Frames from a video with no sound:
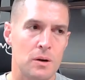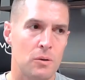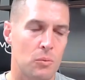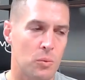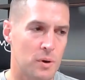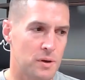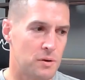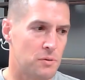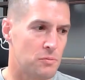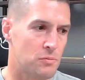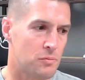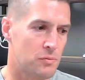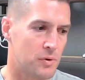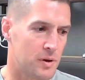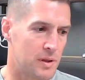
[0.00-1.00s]
What you
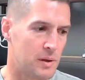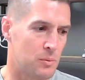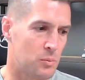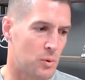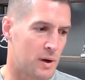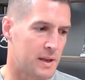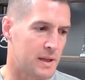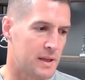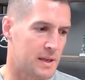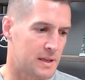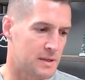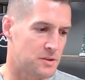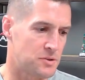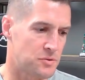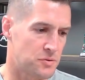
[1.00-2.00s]
really want to
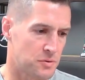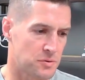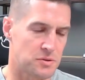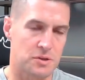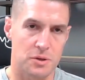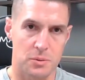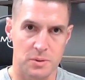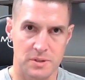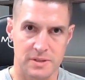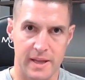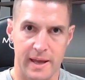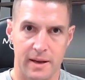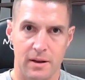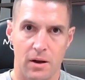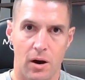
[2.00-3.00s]
get true to is
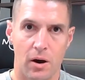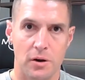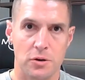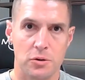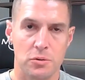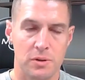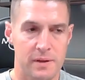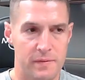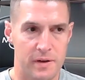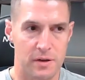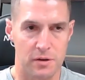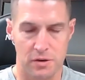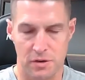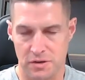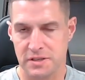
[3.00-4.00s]
that, are you living
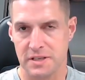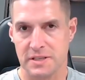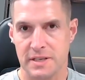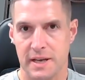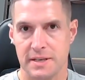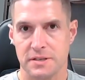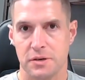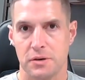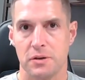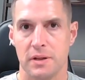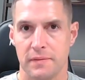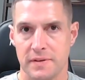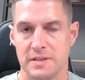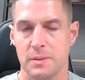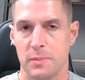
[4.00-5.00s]
your success or you're
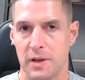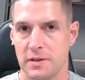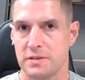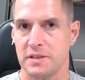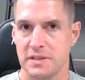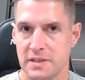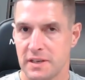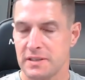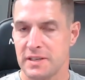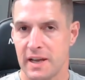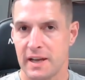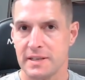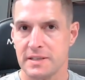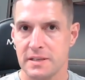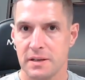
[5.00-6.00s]
living someone else's
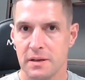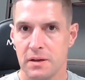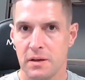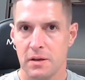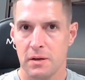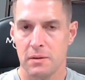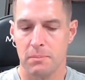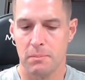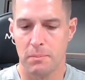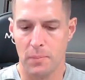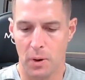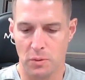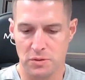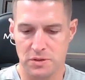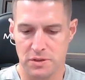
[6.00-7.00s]
success?
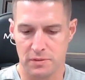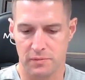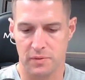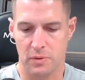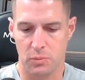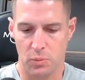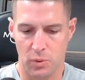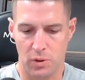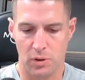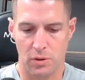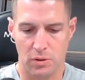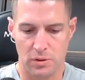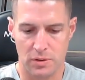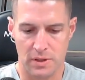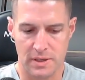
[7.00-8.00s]
Most of the
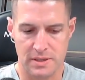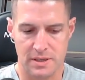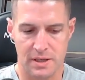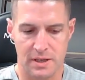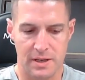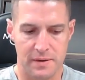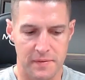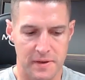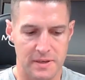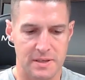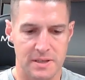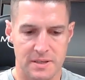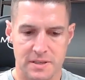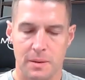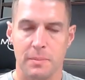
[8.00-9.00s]
world is living
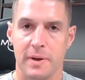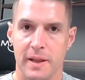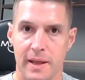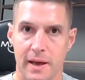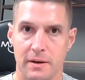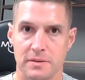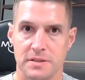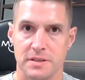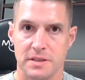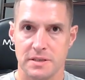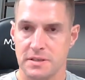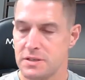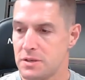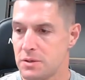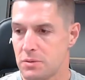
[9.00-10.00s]
to somebody
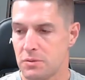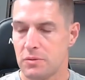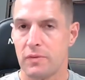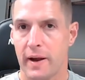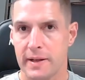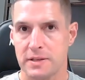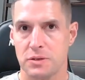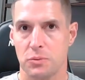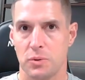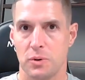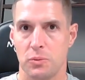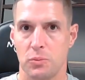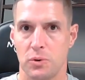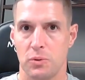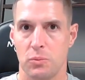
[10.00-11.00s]
else's tune, right? So
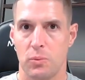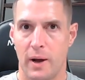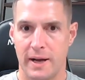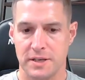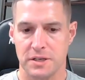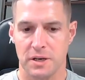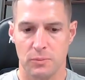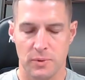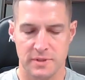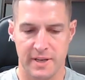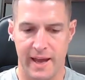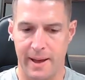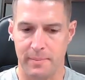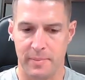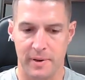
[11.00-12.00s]
we're watching what's
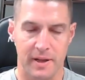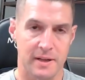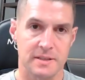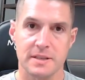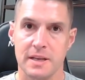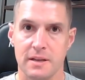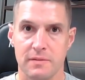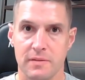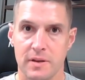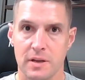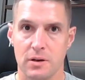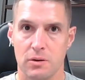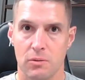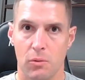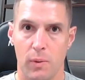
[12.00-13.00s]
happening on
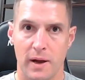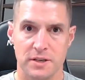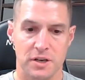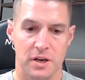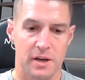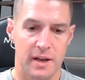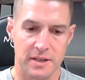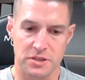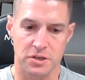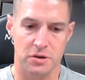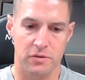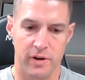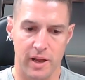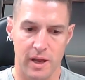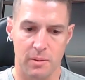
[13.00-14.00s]
TV, or we're watching on
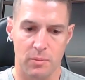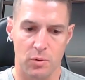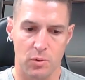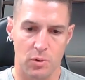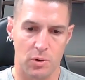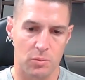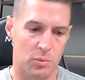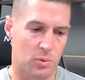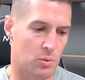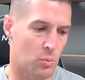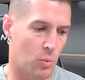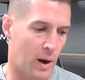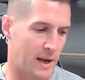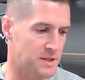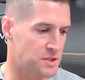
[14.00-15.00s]
Instagram, or we're
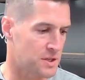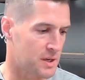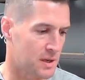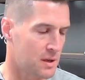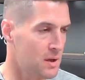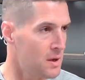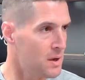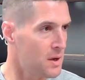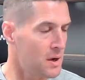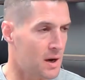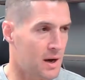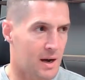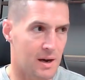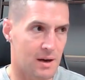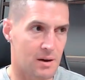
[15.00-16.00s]
watching,
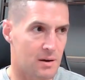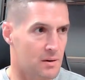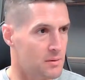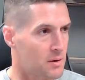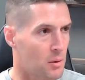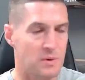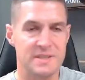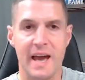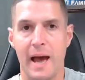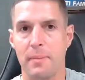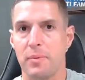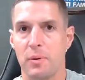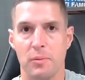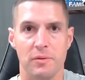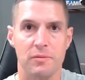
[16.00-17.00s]
what's
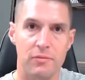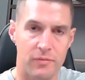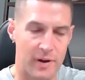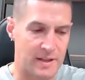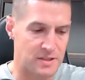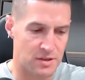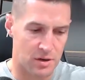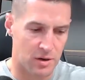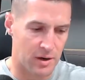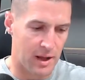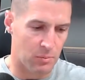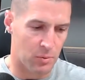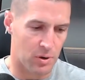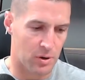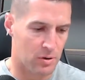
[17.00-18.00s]
happening with friends in our
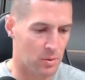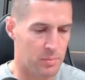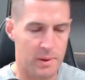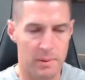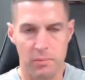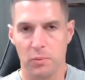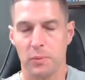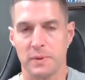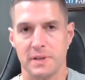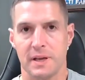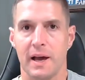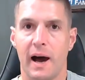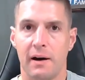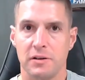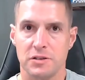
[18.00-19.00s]
network or people we went to
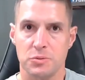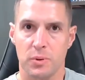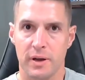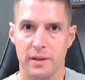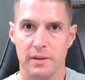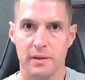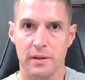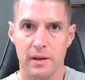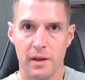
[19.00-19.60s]
college with.